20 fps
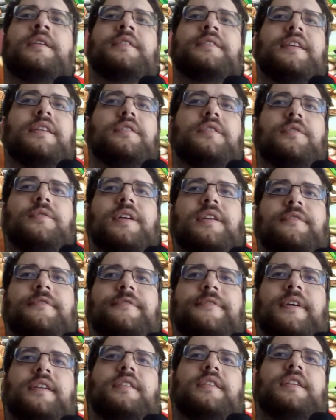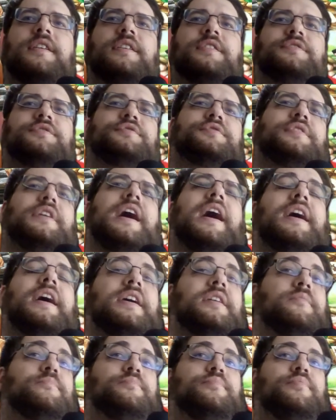Then you can finally try
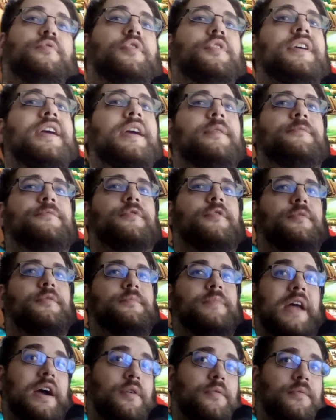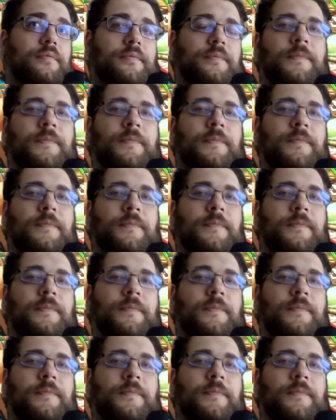in board game format.